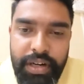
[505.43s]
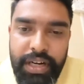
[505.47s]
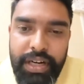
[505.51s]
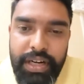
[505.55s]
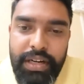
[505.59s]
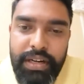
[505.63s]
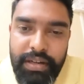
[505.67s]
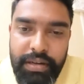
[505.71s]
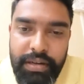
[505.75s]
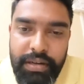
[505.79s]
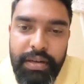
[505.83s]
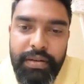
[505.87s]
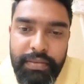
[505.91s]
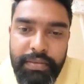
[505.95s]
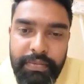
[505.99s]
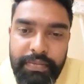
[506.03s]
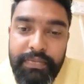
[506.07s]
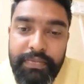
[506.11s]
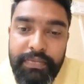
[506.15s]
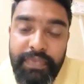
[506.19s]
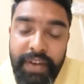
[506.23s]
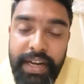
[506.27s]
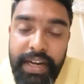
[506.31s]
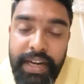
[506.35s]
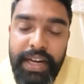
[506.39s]
And
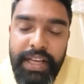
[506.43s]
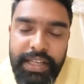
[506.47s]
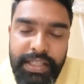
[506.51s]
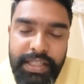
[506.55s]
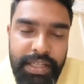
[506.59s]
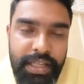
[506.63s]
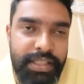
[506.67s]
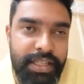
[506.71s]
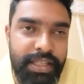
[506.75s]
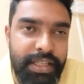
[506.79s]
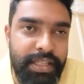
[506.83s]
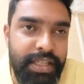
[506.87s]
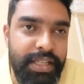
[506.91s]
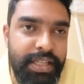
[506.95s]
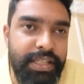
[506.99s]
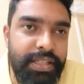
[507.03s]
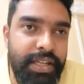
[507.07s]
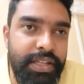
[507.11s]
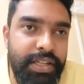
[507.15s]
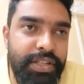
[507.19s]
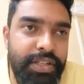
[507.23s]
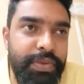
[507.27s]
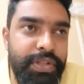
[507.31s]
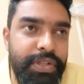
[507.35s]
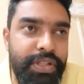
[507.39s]
finding a success in
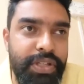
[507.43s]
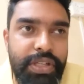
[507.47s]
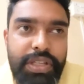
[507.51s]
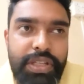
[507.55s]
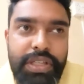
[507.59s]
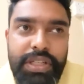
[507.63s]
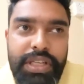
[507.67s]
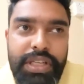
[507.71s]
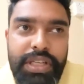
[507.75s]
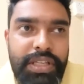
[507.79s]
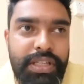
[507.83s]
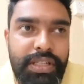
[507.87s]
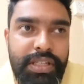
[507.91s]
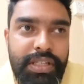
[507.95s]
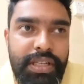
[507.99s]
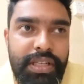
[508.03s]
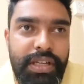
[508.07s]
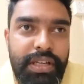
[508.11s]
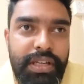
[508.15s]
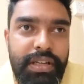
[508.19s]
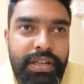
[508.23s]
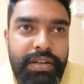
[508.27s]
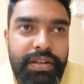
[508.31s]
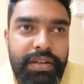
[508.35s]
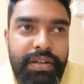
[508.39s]
such missions is
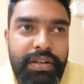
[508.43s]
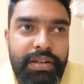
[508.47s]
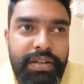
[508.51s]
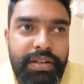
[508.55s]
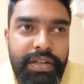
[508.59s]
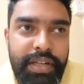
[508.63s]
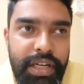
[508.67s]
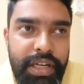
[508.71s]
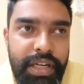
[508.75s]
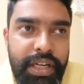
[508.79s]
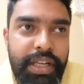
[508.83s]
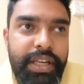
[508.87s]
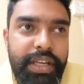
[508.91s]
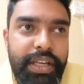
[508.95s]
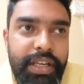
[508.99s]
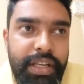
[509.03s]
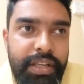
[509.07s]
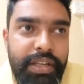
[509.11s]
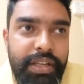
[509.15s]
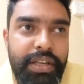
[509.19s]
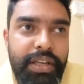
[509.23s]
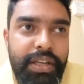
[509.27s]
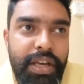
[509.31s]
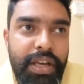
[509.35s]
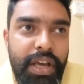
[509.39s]
really
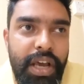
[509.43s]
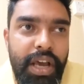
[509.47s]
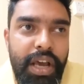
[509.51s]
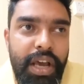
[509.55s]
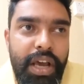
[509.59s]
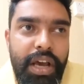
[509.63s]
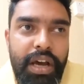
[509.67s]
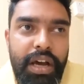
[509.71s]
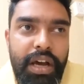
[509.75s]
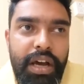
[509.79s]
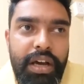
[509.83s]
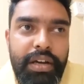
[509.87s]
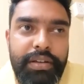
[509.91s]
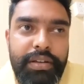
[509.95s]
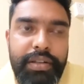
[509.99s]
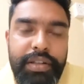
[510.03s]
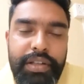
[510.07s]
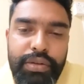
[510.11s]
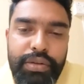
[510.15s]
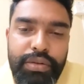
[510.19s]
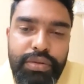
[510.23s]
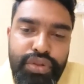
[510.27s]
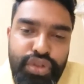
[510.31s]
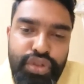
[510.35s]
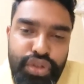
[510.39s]
a
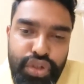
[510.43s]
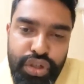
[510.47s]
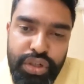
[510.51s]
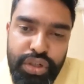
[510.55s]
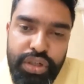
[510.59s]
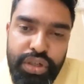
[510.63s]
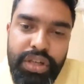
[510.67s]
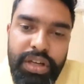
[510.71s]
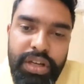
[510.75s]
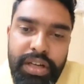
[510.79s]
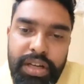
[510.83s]
huge